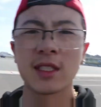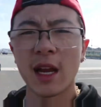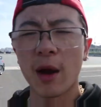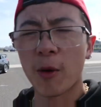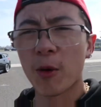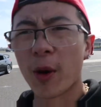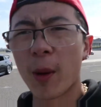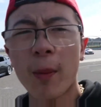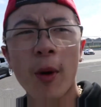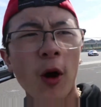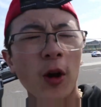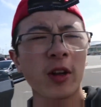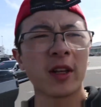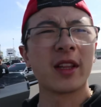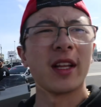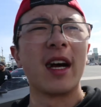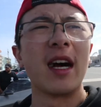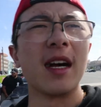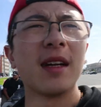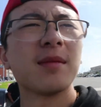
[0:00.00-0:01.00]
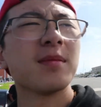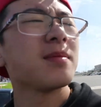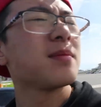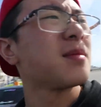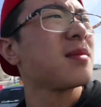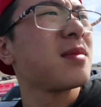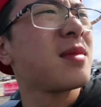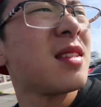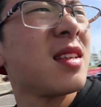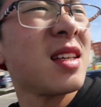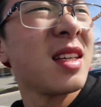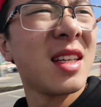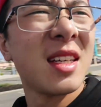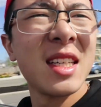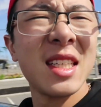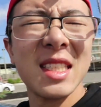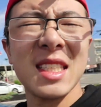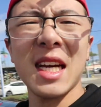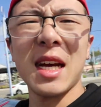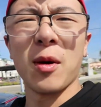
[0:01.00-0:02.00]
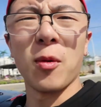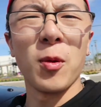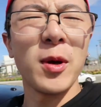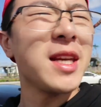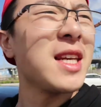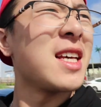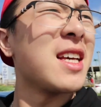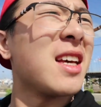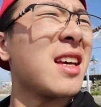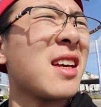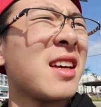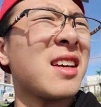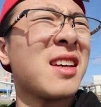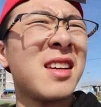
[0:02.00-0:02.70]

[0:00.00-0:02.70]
So now we're in a parking lot. it's kind of windy.